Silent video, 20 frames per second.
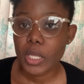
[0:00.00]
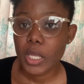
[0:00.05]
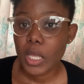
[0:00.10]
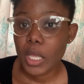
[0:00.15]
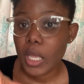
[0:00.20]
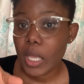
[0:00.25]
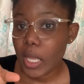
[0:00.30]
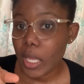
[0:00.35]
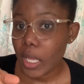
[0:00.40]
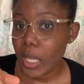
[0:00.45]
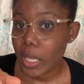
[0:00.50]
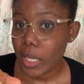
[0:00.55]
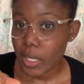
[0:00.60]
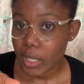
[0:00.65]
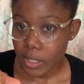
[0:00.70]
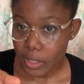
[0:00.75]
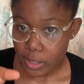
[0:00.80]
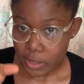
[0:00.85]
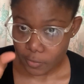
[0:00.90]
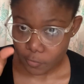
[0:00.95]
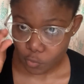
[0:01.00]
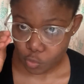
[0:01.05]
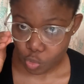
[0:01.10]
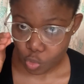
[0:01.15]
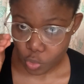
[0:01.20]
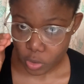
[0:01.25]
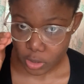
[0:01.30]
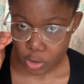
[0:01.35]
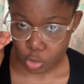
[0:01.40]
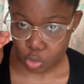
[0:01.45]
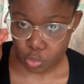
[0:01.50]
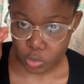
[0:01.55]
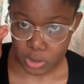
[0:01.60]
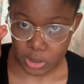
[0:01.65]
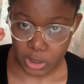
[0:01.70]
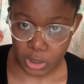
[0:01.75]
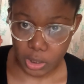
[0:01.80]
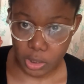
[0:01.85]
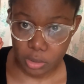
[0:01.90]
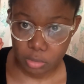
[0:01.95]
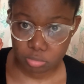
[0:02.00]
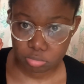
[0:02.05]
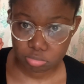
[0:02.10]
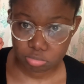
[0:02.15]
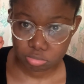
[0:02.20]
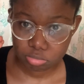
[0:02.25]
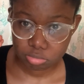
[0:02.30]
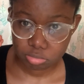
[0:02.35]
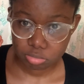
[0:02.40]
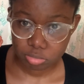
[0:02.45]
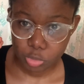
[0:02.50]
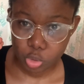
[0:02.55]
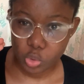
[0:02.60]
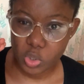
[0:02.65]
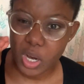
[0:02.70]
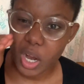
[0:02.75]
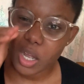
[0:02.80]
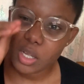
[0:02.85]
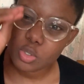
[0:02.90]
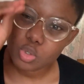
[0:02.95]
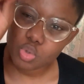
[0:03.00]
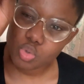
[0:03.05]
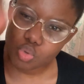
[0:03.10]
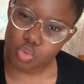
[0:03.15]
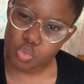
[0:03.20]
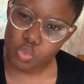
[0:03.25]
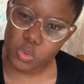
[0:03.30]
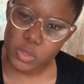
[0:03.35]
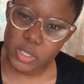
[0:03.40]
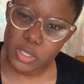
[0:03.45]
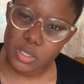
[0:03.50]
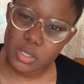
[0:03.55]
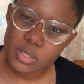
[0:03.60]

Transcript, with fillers: hey if god is not there you can't do it